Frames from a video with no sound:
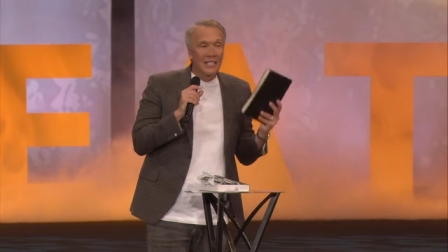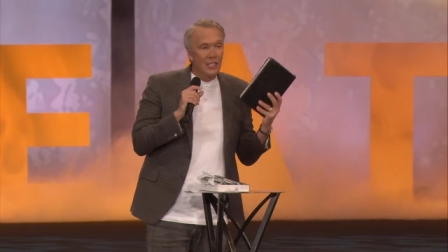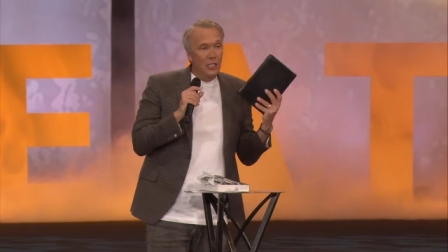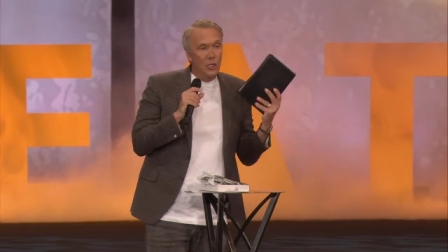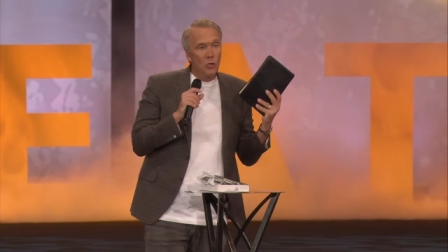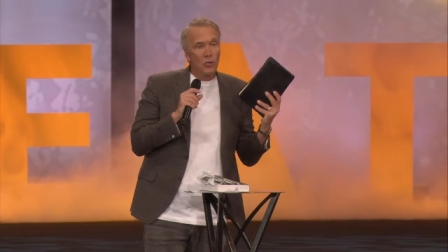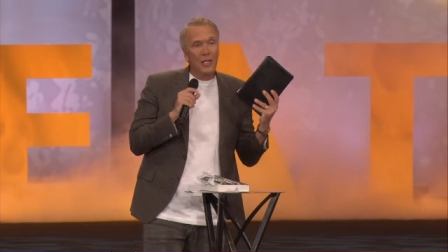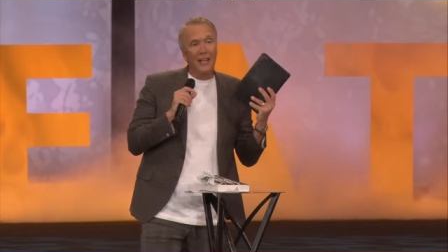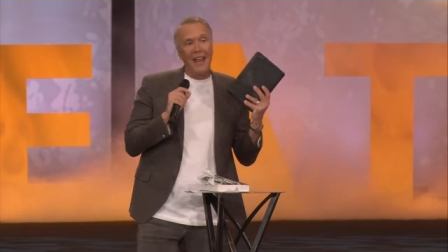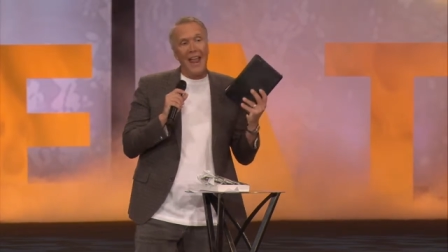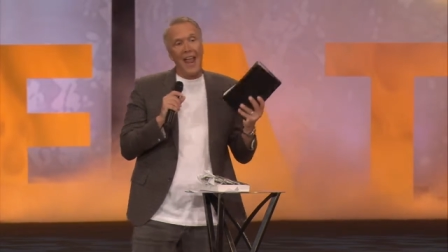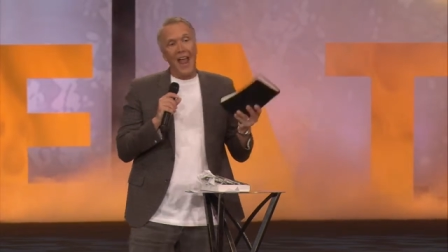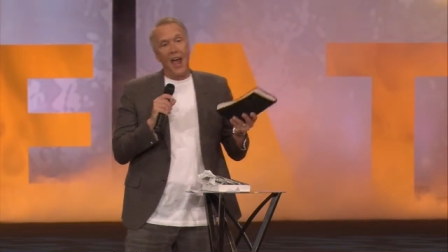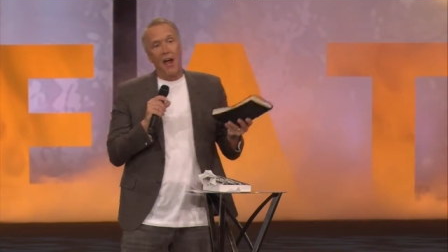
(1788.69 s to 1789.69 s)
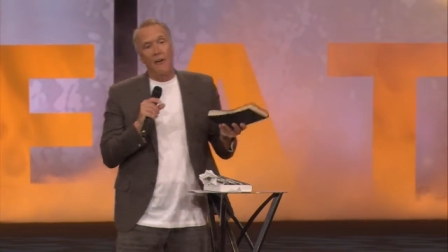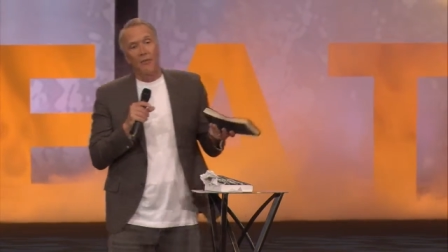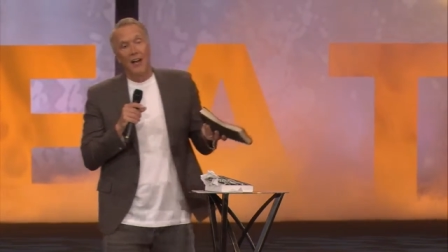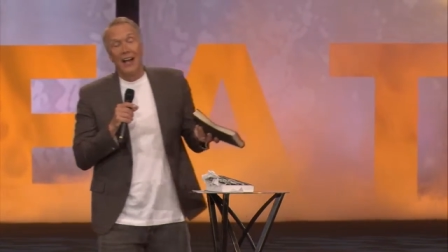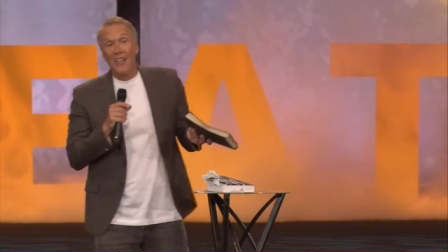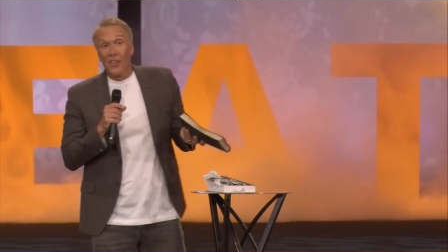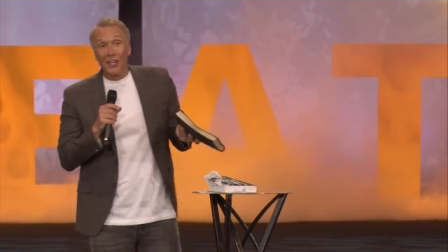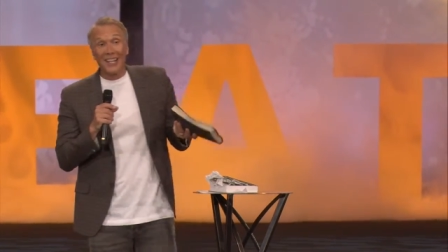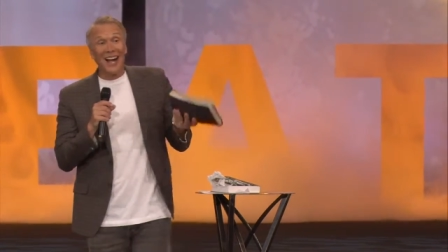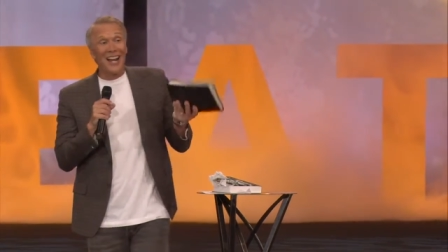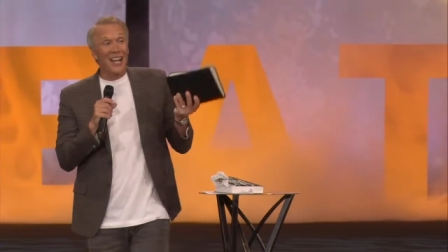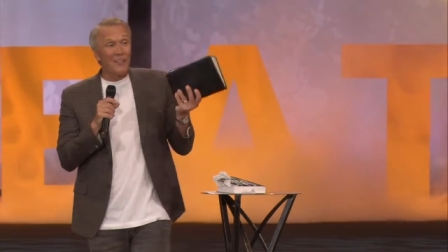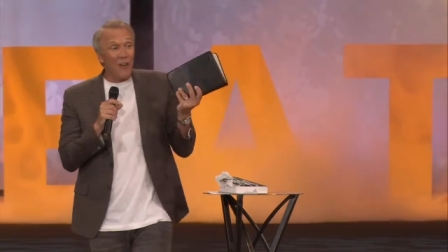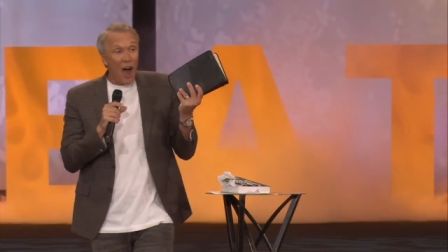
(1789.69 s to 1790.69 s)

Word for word: you can have the kind of